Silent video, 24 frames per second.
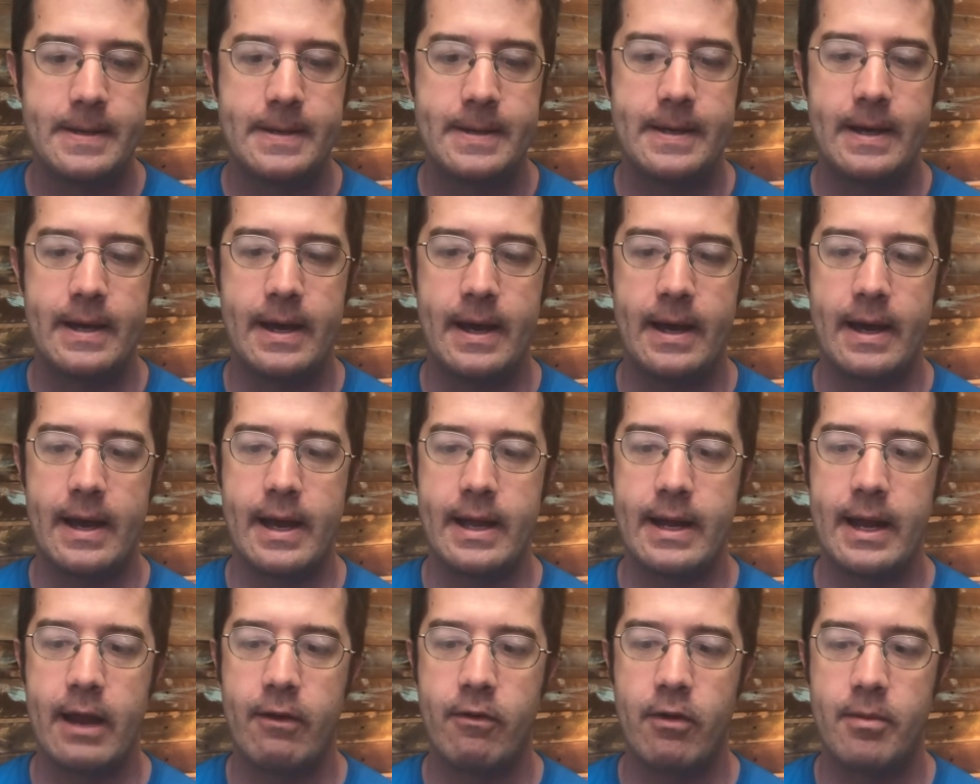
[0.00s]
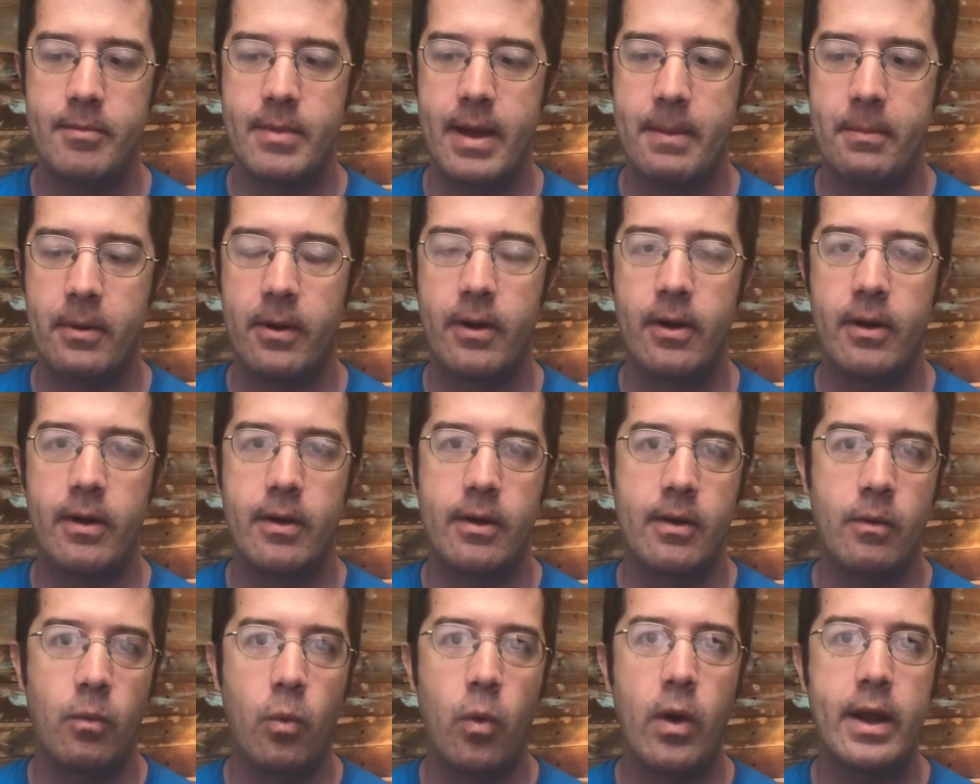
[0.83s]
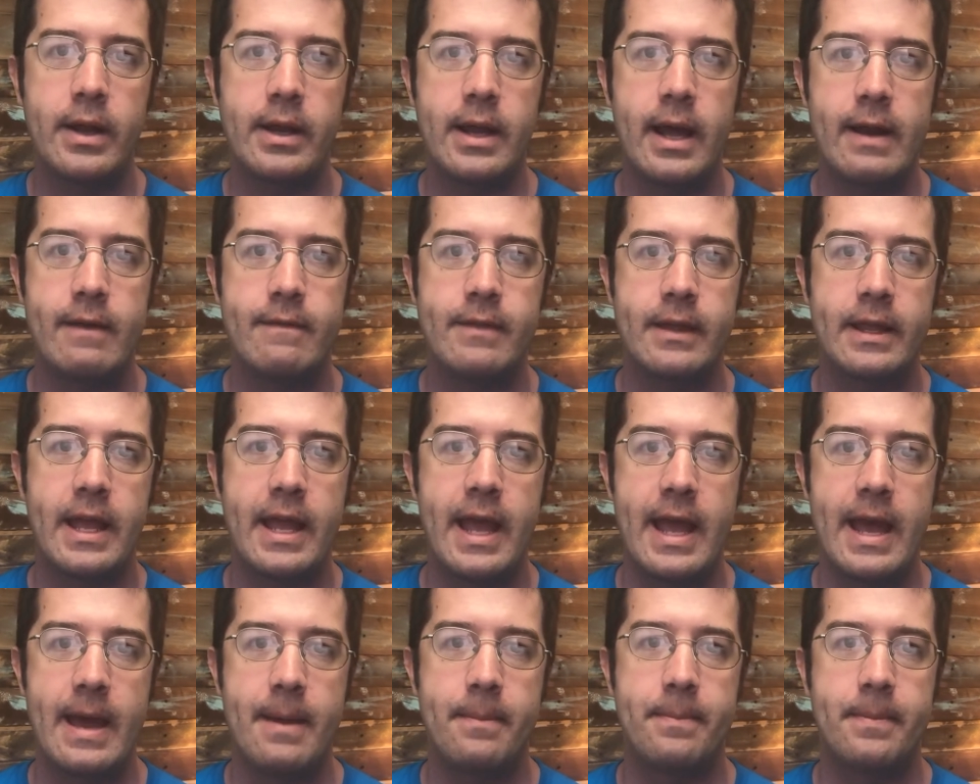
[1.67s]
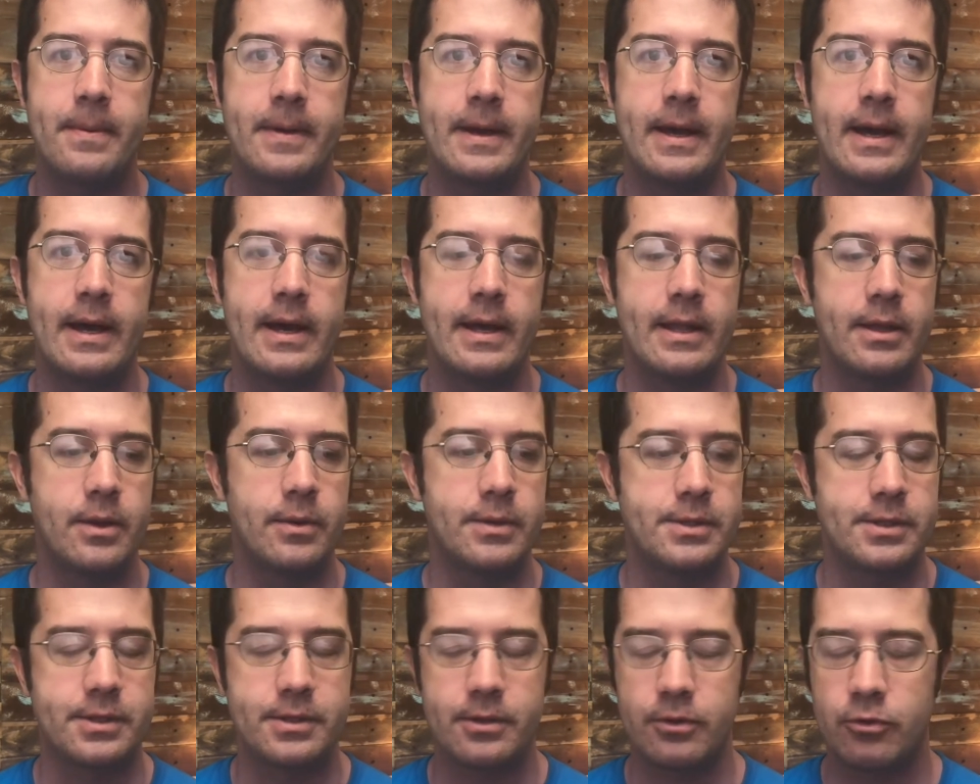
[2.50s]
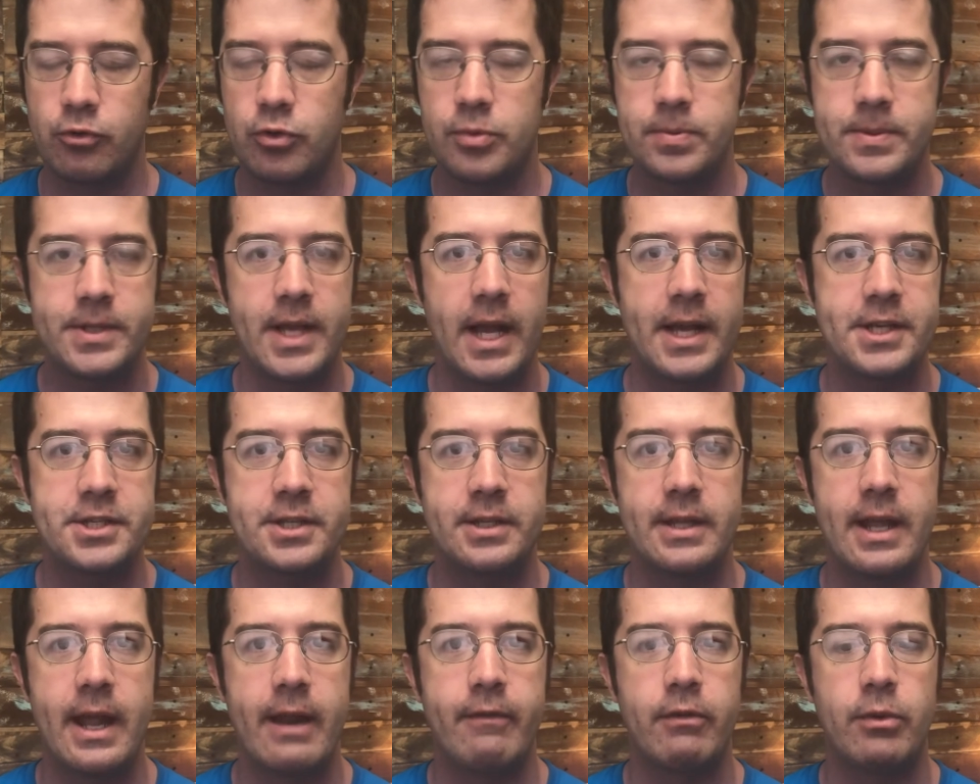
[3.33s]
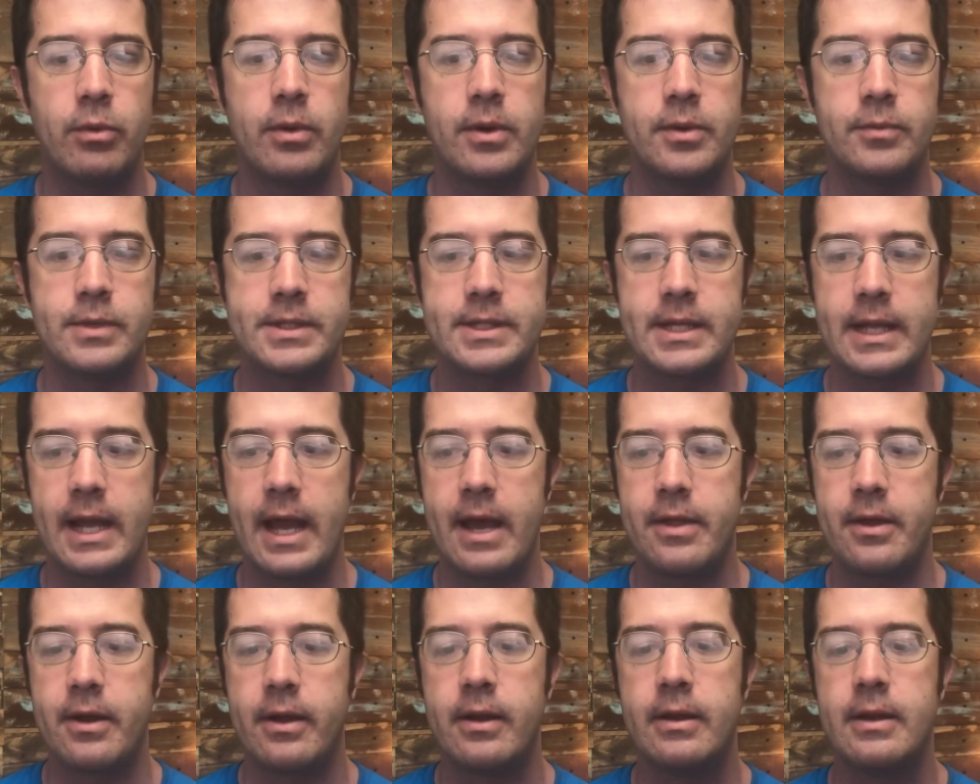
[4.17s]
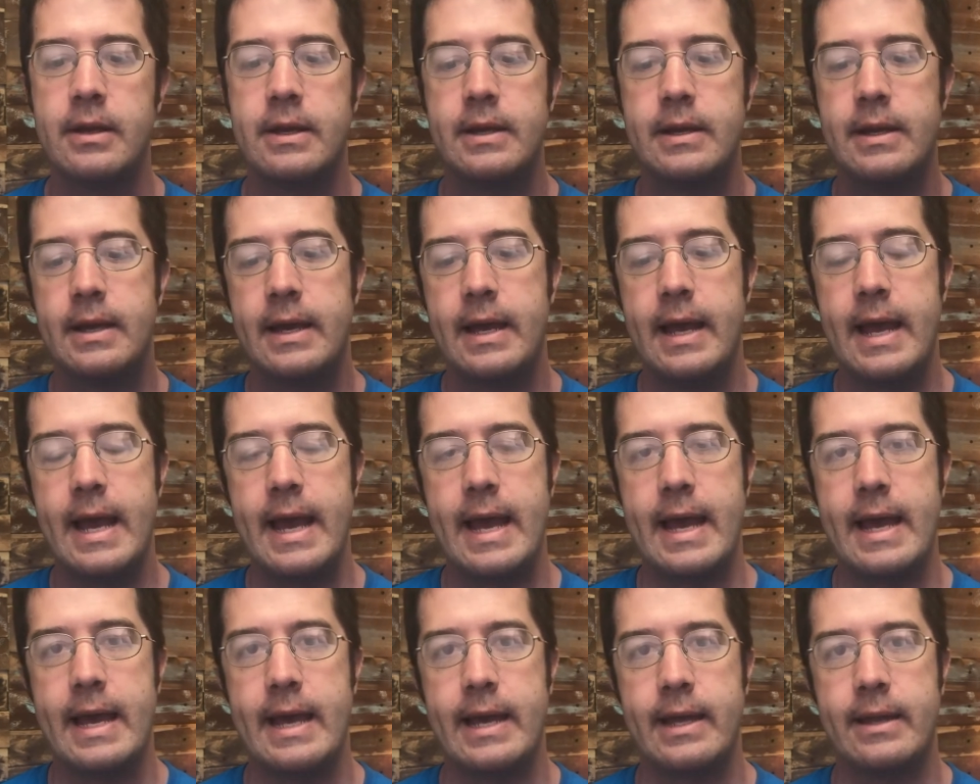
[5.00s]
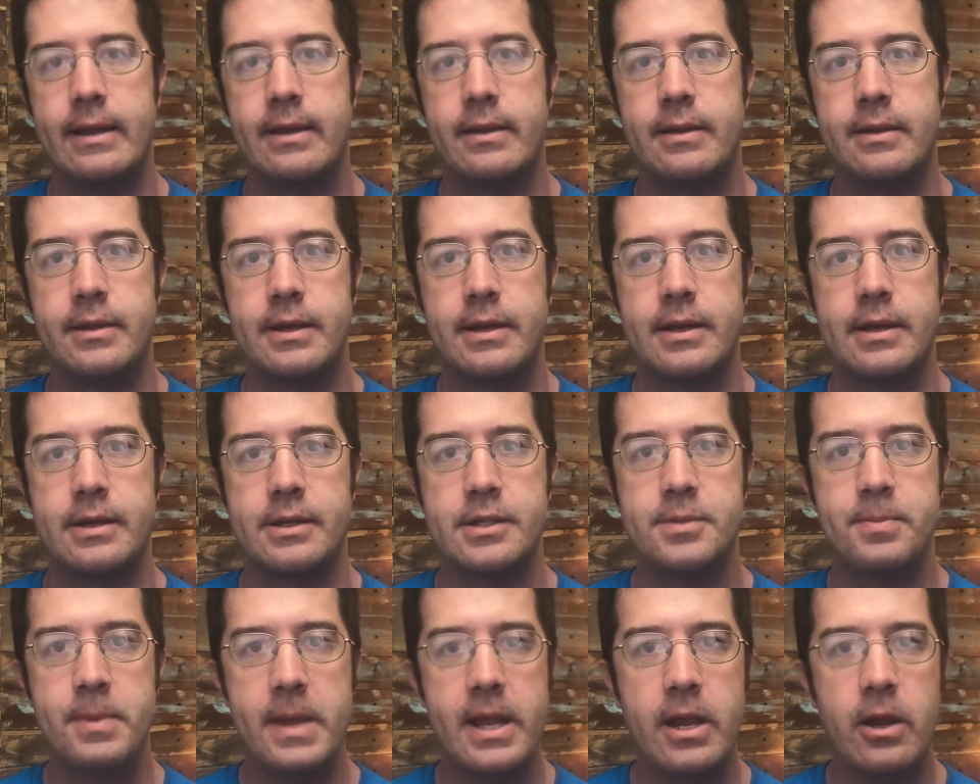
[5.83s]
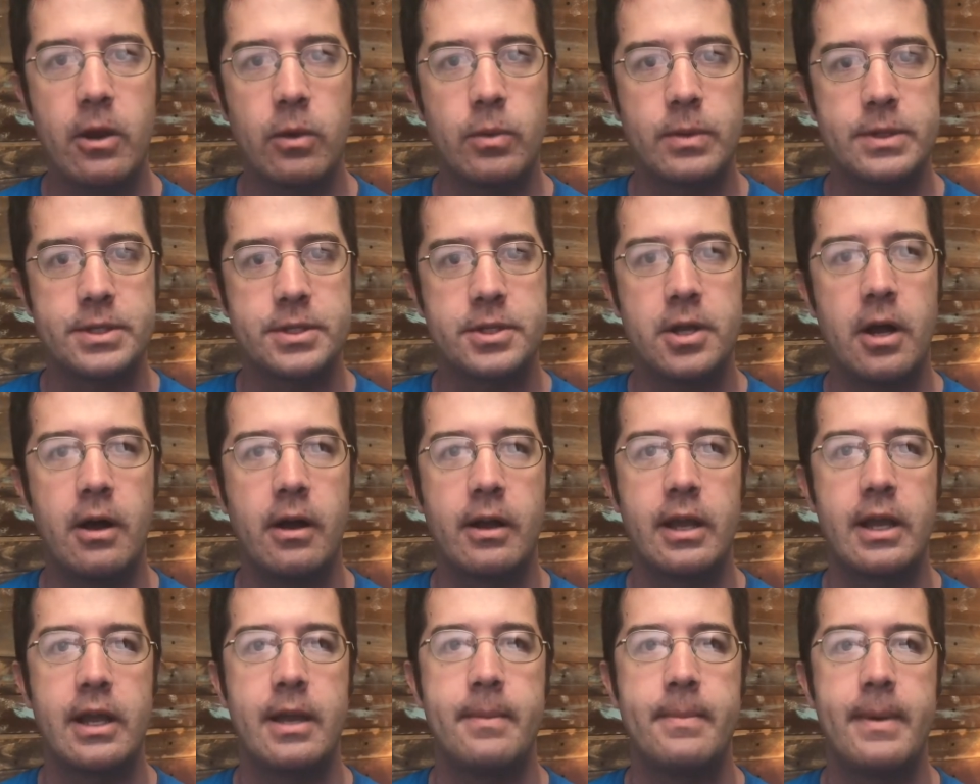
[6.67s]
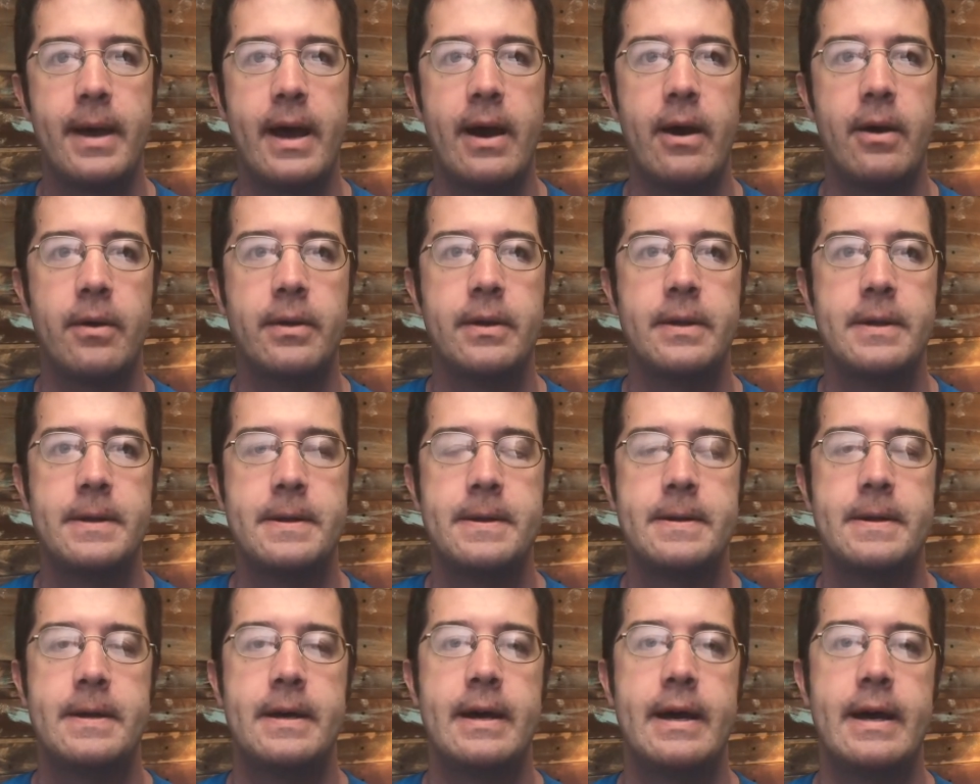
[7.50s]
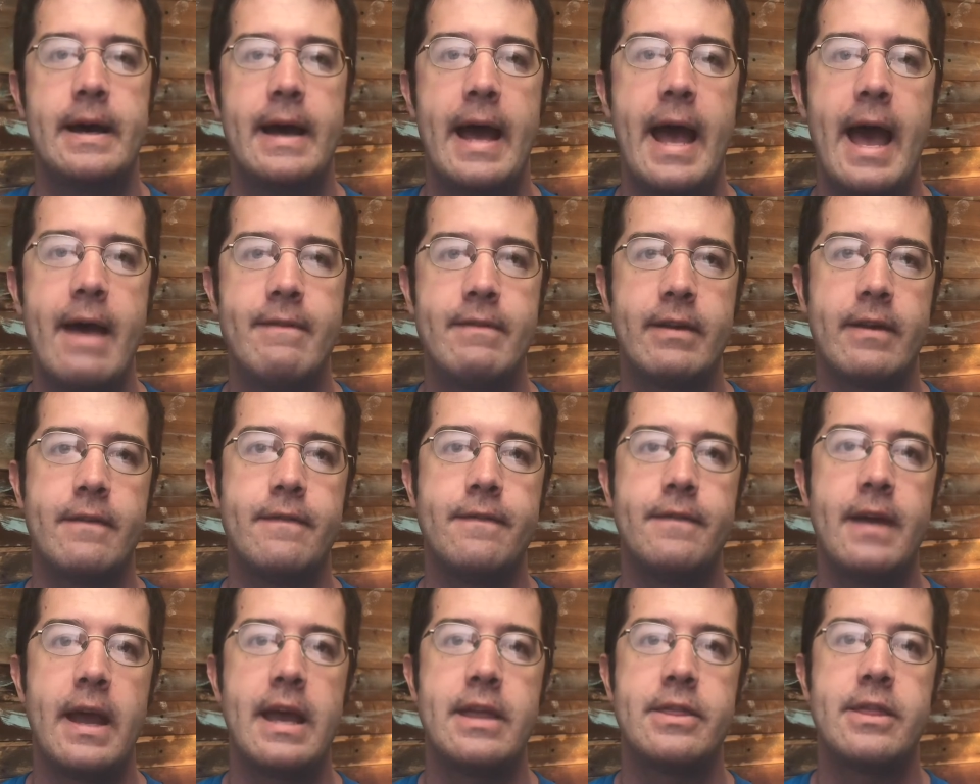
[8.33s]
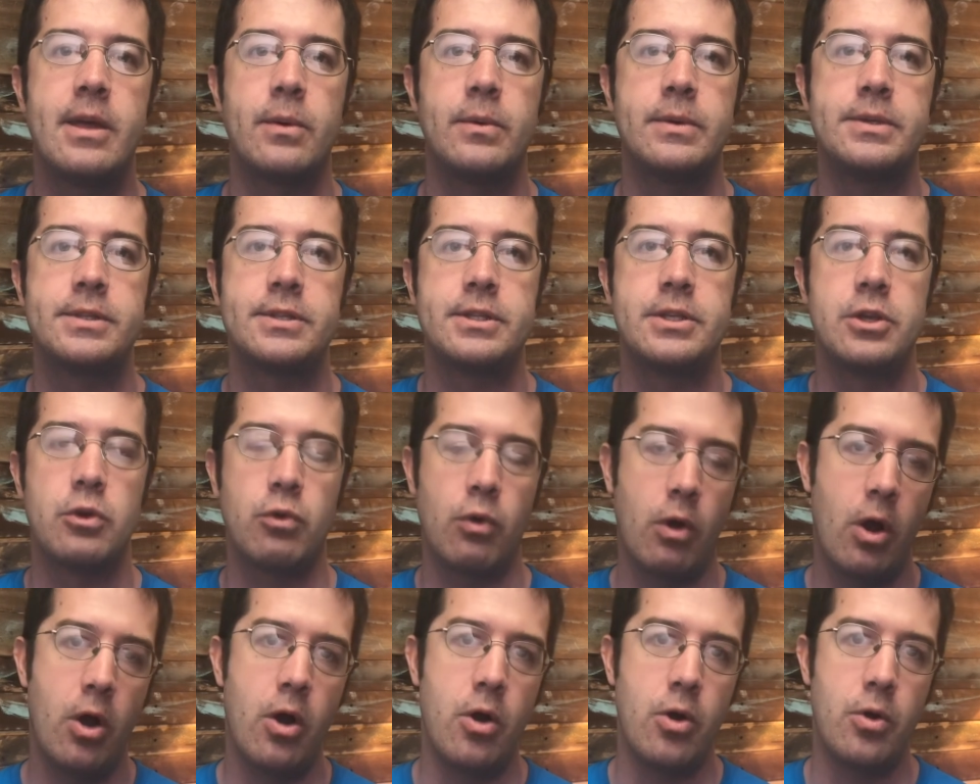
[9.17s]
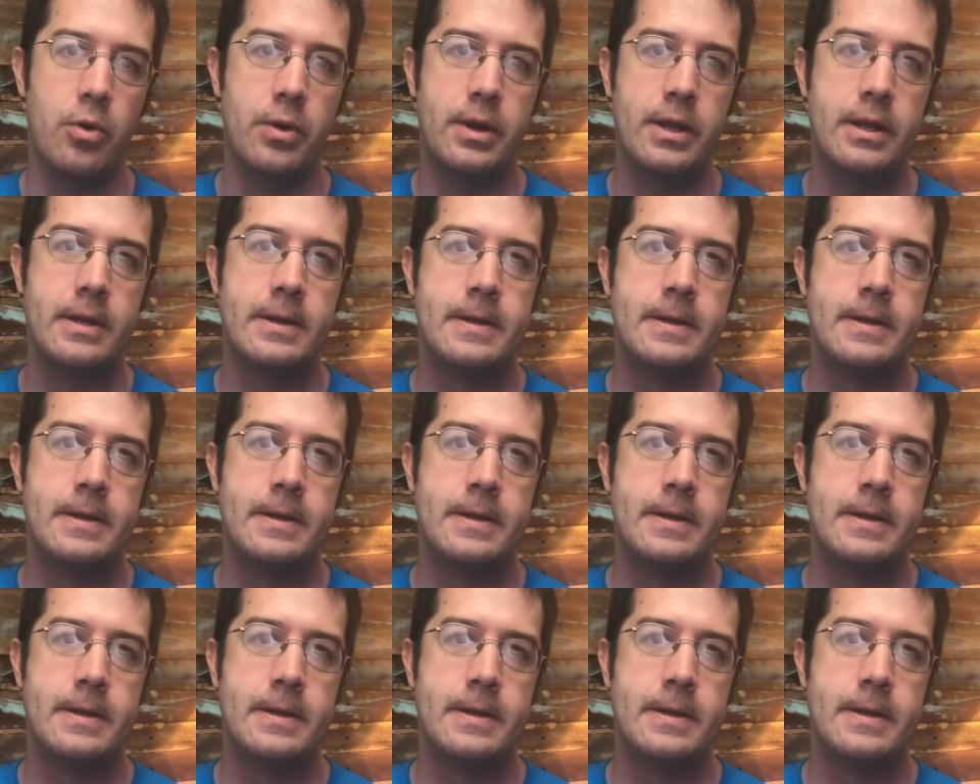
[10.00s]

and I remember one night of the camp, there was a group session that everyone was together, and the speaker was talking about having a faith that was your own.